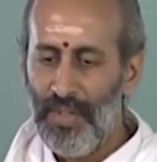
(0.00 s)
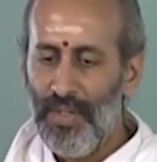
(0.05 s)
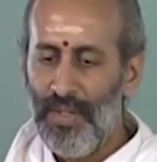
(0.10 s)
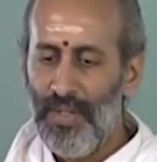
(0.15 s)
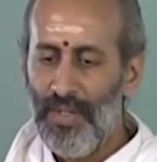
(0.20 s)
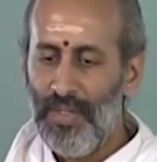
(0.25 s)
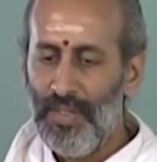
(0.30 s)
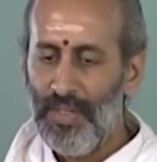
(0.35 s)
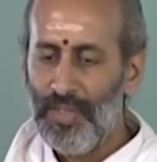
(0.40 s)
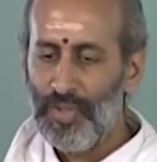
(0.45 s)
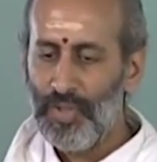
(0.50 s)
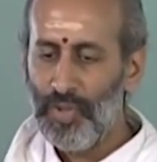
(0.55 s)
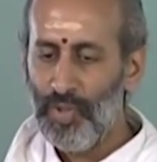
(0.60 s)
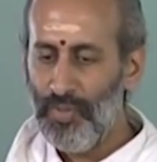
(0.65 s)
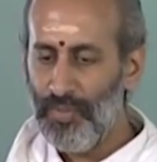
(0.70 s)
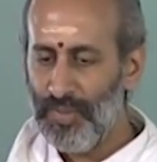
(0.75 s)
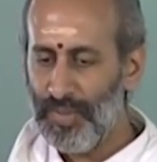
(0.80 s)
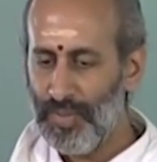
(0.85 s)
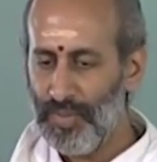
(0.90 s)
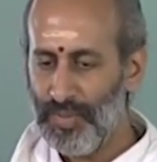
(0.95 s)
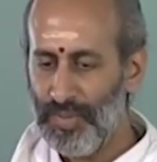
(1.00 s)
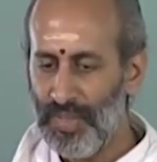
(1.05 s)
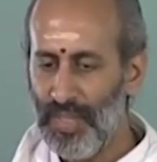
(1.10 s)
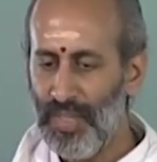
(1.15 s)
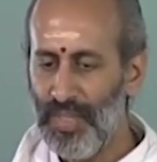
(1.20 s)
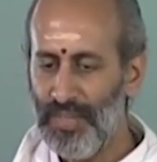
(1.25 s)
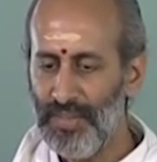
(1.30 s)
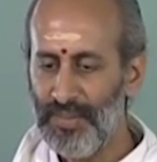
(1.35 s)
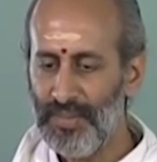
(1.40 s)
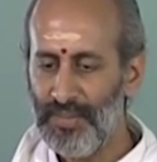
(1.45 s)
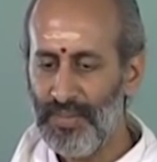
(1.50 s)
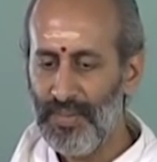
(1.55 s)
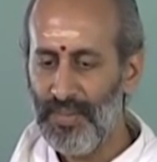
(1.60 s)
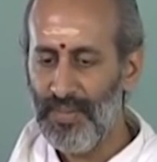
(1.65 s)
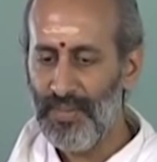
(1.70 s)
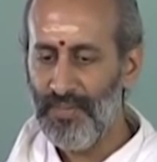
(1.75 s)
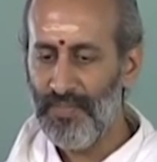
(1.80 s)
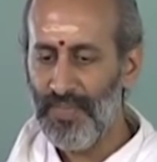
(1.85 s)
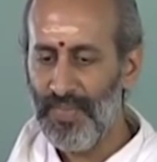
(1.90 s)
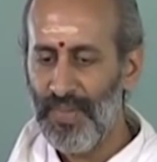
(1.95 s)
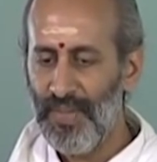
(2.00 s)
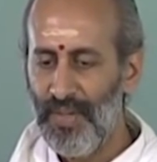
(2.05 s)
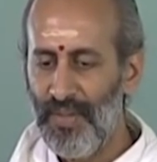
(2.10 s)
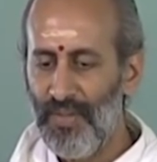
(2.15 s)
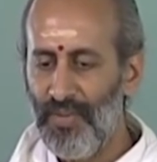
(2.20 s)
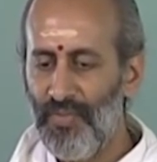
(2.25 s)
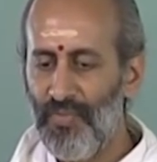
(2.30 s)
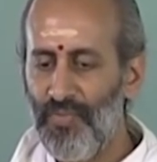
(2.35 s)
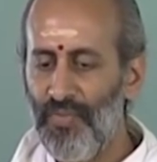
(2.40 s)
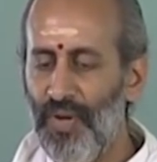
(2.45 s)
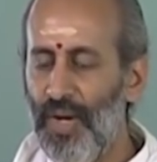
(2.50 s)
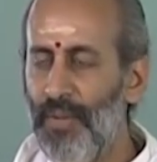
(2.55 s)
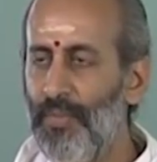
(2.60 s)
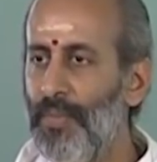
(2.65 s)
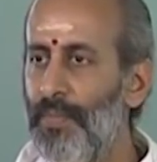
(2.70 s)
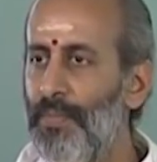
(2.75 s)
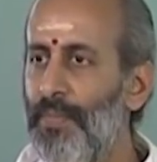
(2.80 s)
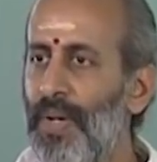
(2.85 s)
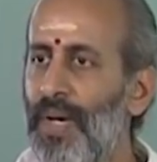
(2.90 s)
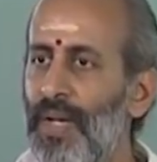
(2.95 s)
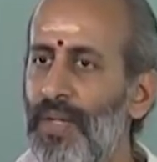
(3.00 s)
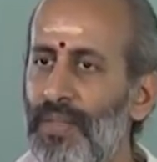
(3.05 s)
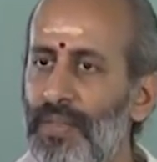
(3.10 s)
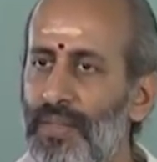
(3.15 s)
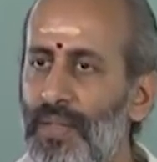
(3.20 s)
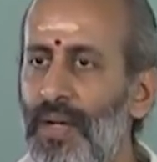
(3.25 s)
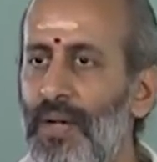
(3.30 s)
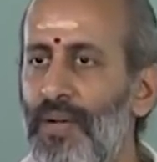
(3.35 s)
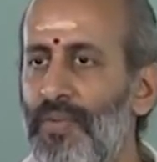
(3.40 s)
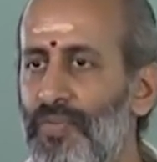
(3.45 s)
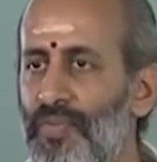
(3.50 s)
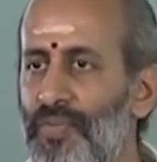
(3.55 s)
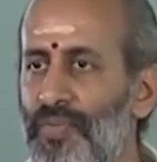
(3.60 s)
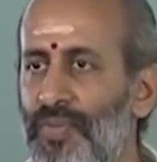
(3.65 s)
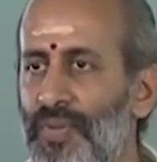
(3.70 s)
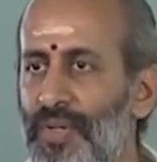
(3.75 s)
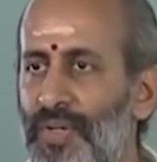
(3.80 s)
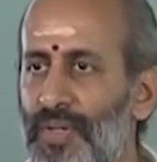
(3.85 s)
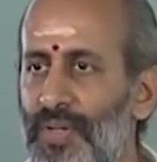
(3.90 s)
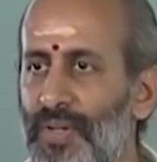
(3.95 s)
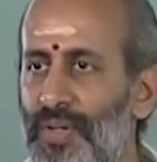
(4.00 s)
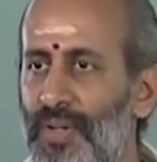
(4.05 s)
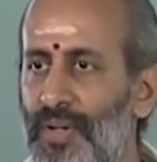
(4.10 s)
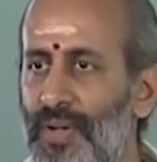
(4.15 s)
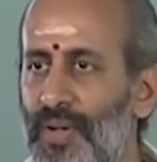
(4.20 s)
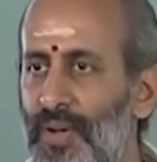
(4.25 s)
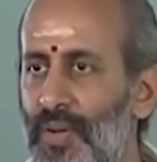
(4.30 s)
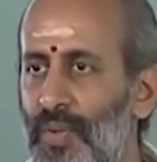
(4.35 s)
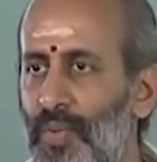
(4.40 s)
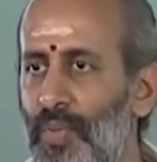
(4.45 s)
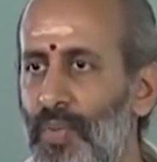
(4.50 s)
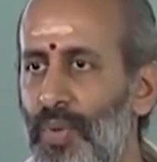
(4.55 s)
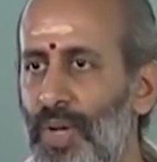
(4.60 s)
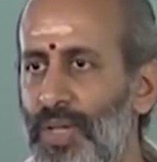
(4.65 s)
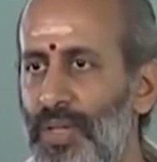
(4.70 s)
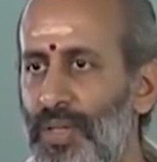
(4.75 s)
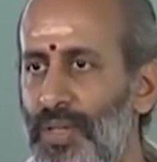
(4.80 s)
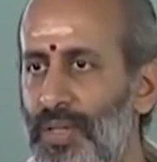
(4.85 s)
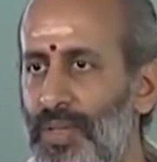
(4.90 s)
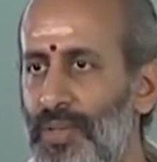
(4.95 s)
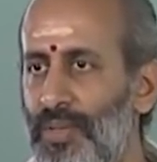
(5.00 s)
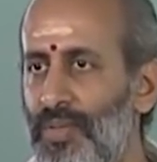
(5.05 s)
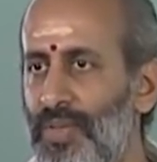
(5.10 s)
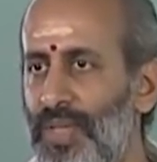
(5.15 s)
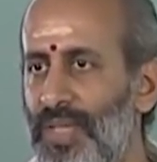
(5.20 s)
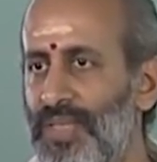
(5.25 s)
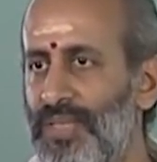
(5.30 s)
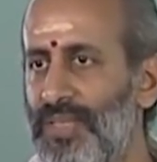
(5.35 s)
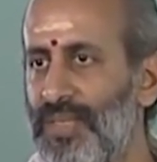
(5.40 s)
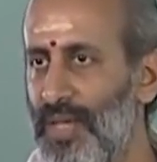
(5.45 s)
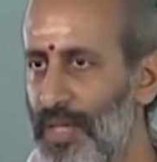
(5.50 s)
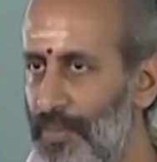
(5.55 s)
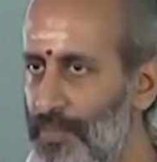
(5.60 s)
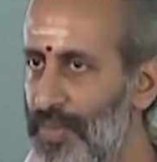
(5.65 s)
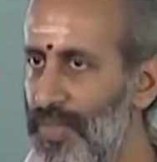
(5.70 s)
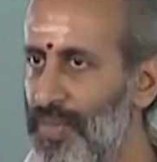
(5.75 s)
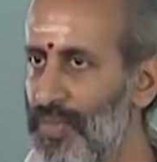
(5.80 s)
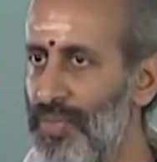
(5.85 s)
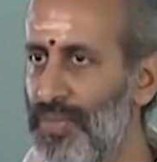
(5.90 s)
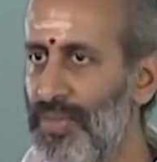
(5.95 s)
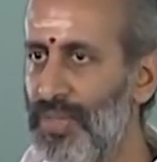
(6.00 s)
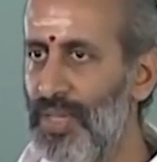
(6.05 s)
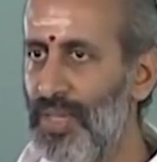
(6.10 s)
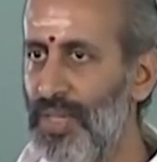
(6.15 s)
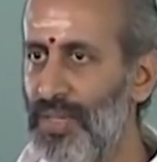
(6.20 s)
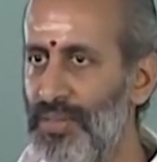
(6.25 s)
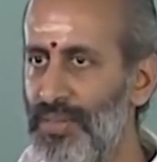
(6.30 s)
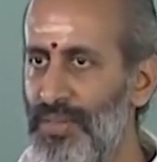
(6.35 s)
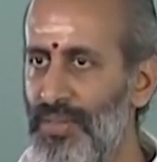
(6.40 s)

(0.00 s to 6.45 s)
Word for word: and the Sulbasutras form a part of what are known as Kalpa Sutras,